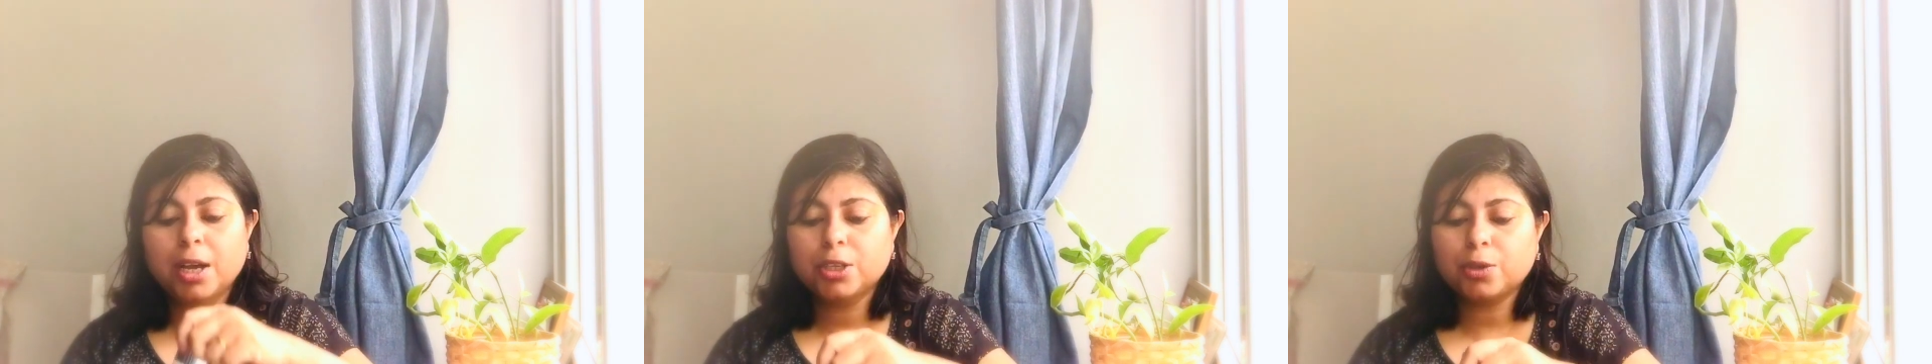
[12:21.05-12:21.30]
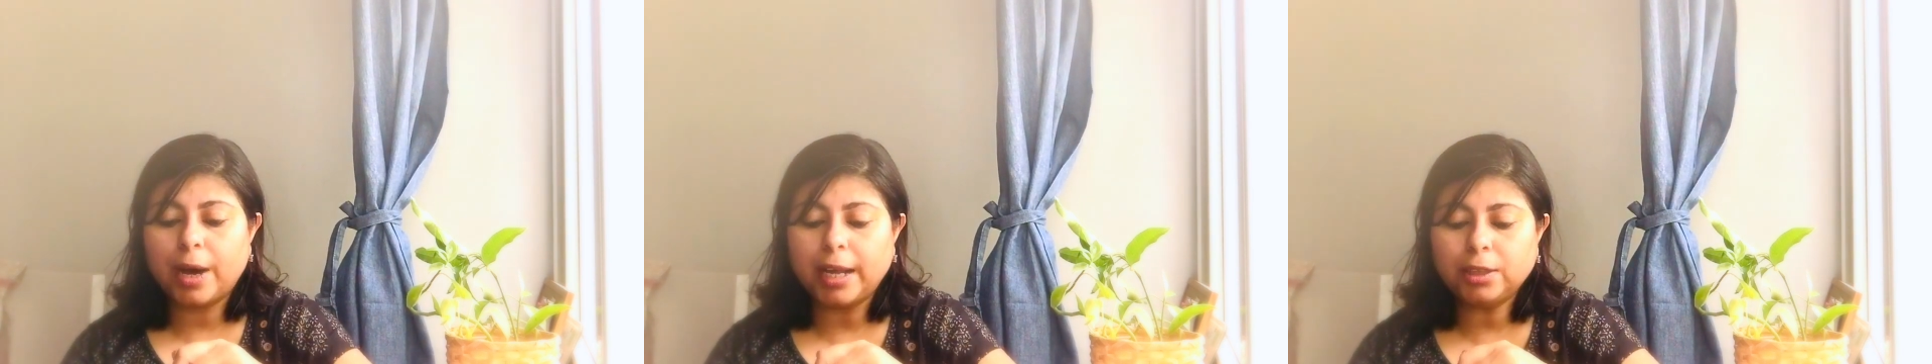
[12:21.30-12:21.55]

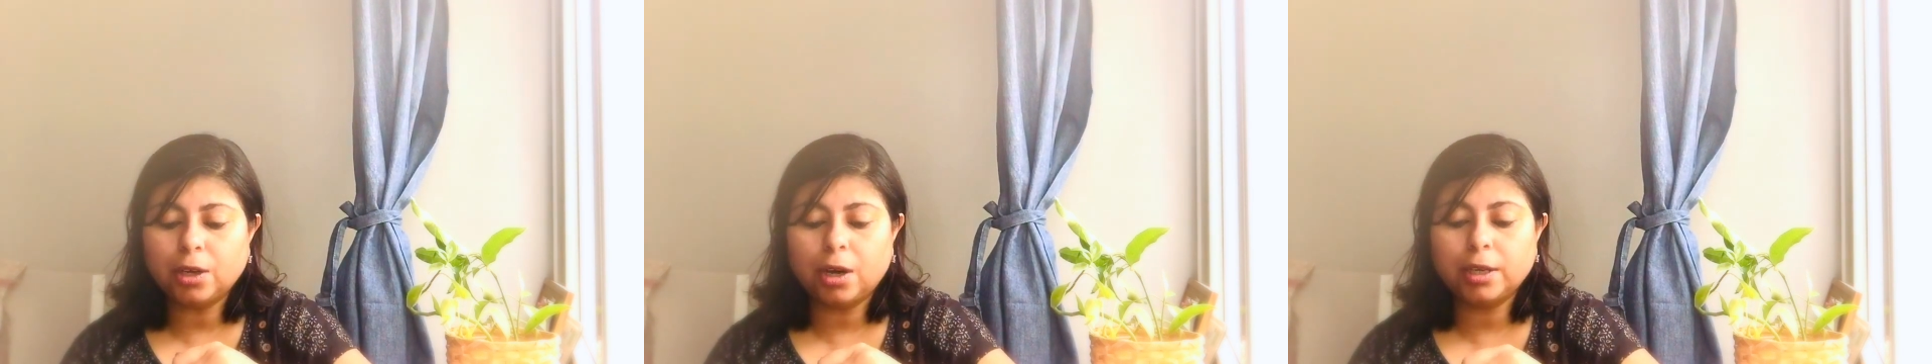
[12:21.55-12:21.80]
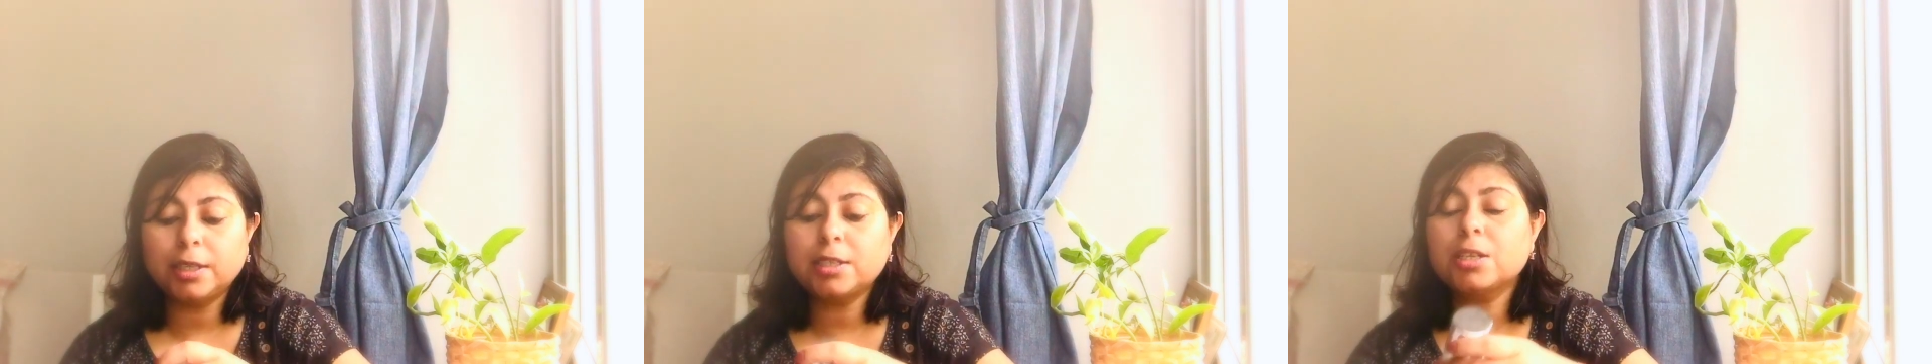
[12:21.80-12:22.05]
So I
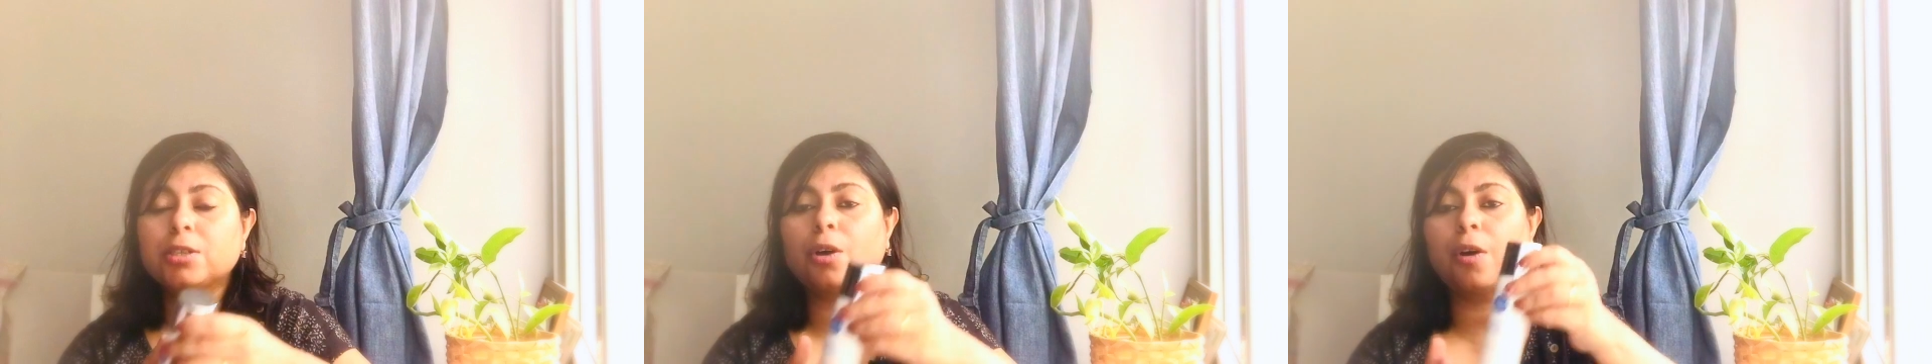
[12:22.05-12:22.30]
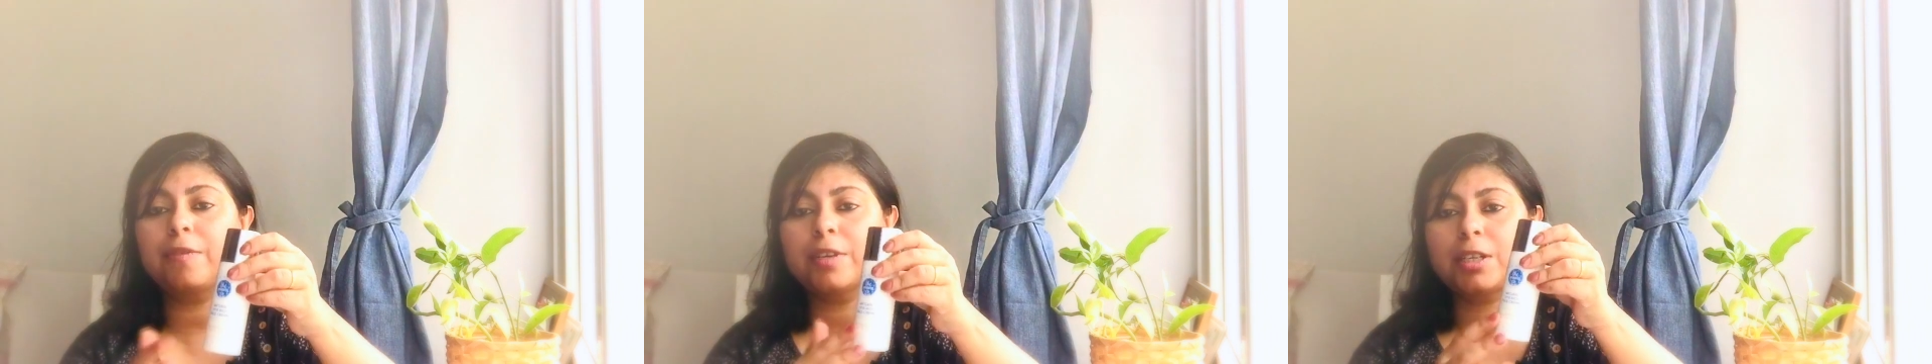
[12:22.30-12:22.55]
thought, this is
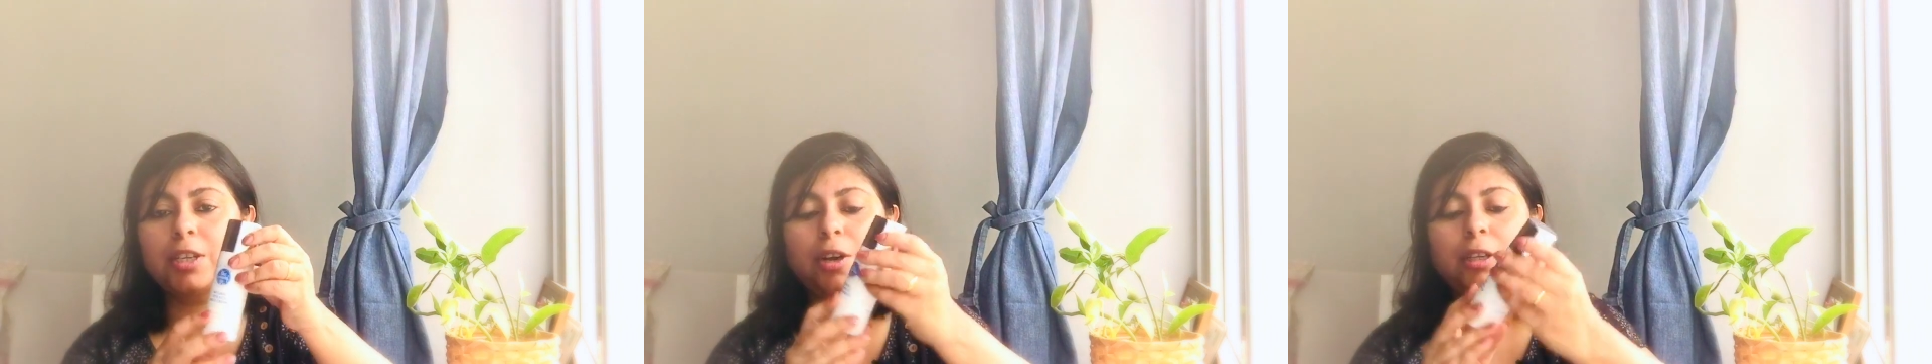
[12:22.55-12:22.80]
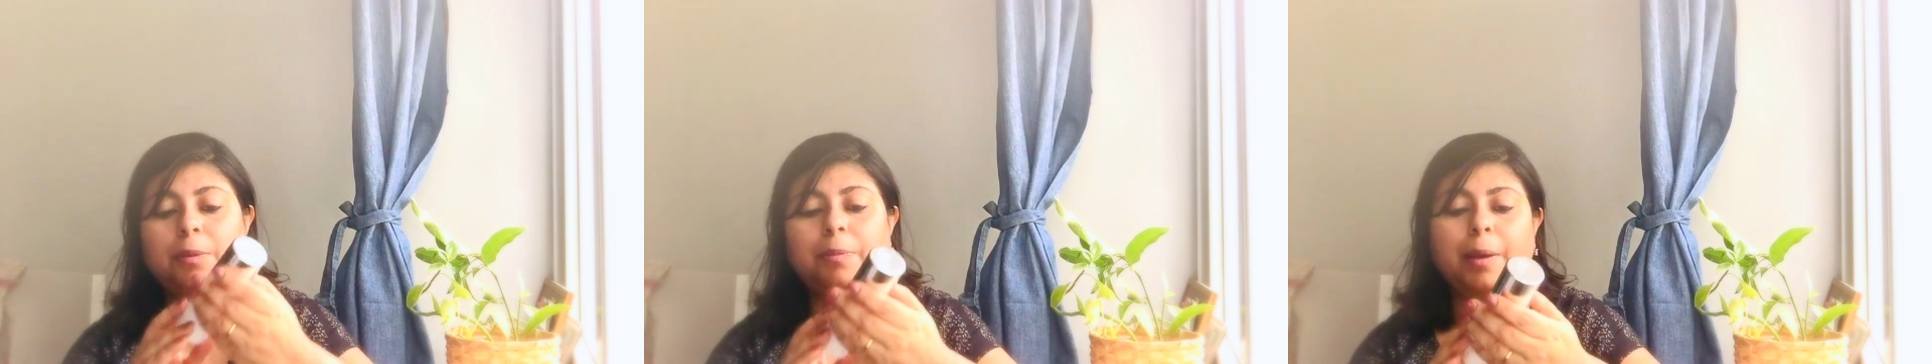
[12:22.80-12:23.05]
obviously
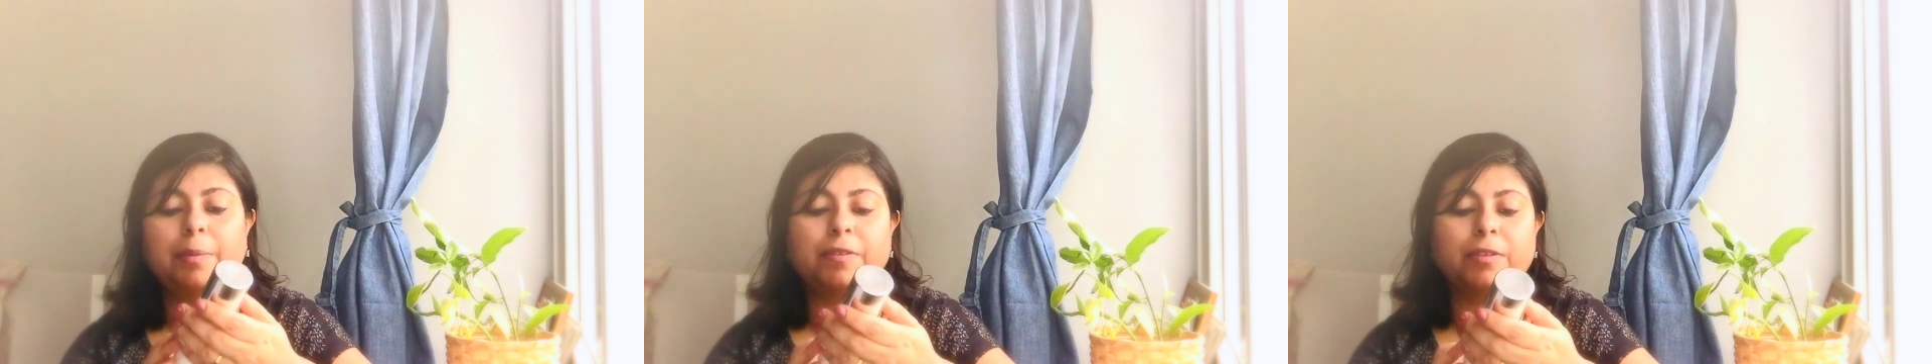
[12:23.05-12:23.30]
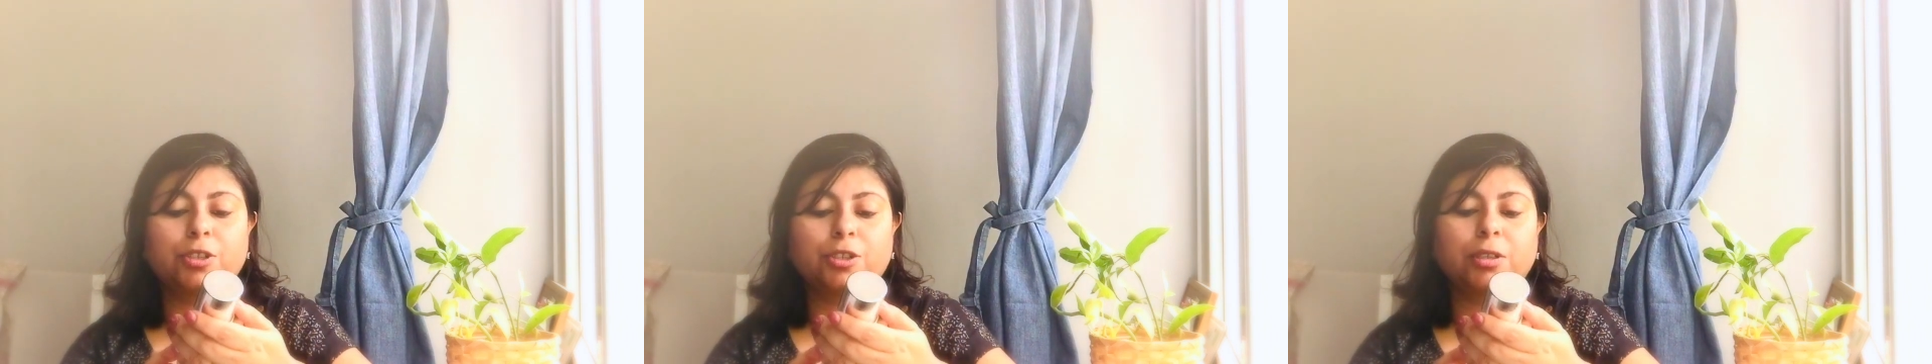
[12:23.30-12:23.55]
not the baby
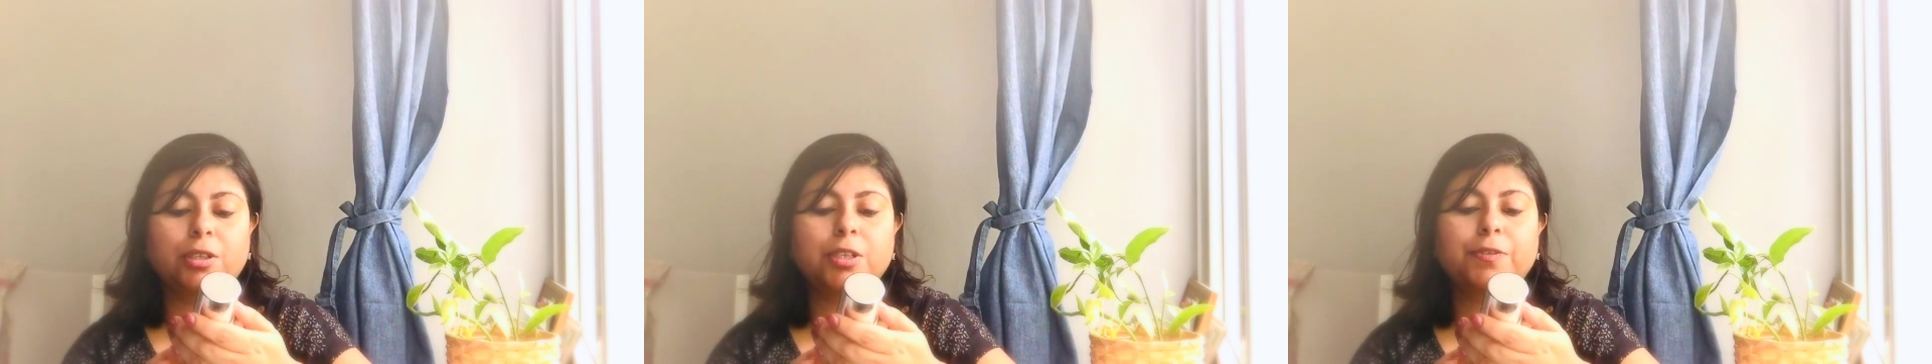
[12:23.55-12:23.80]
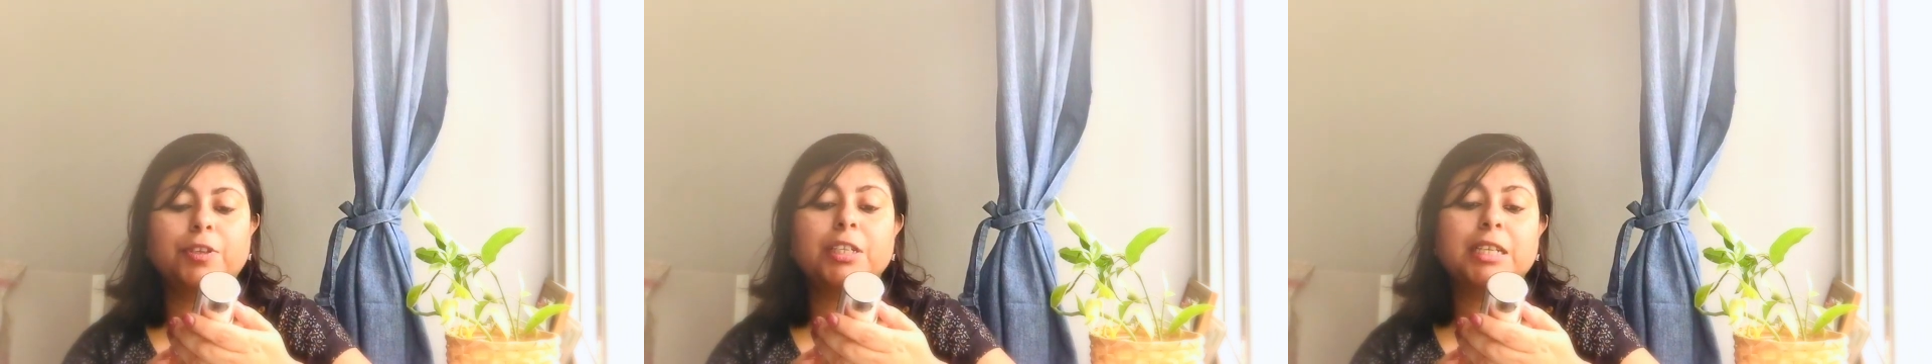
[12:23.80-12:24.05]
version. This
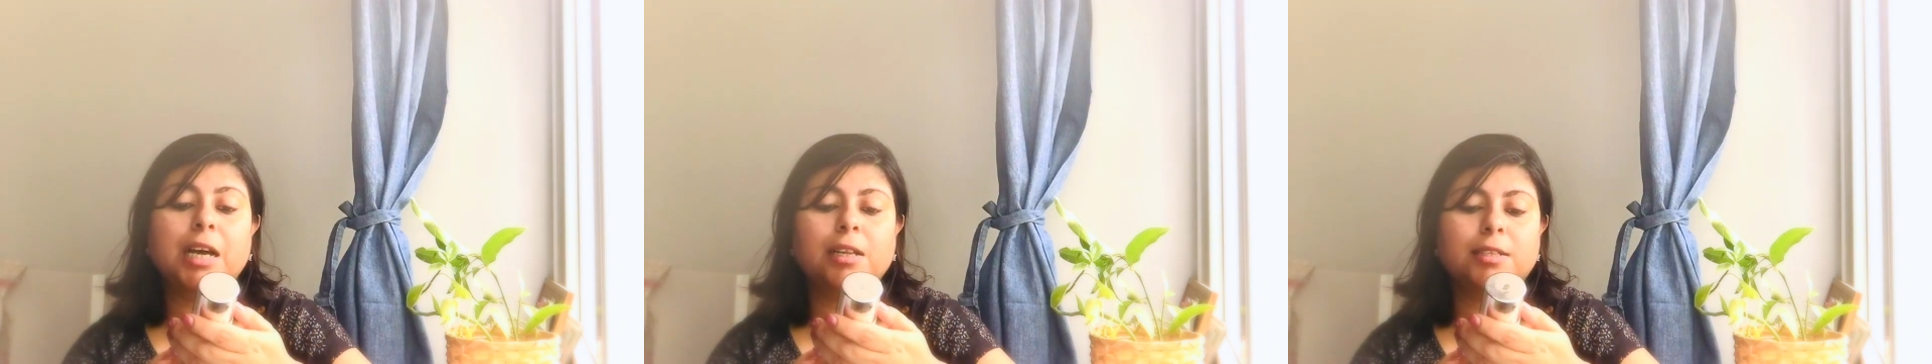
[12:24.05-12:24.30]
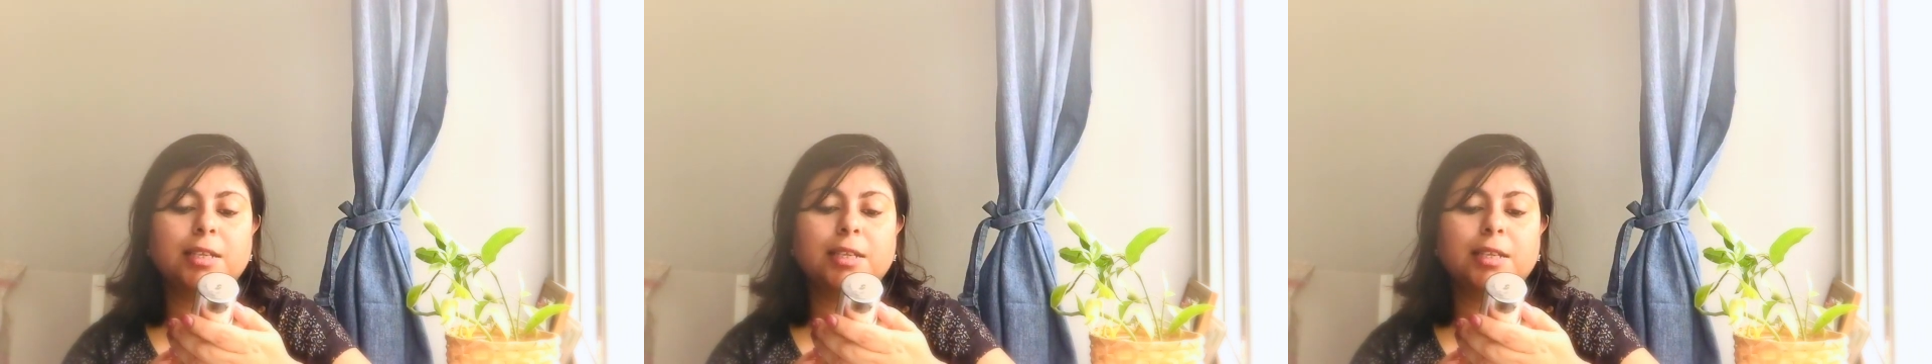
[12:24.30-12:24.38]
is for adults.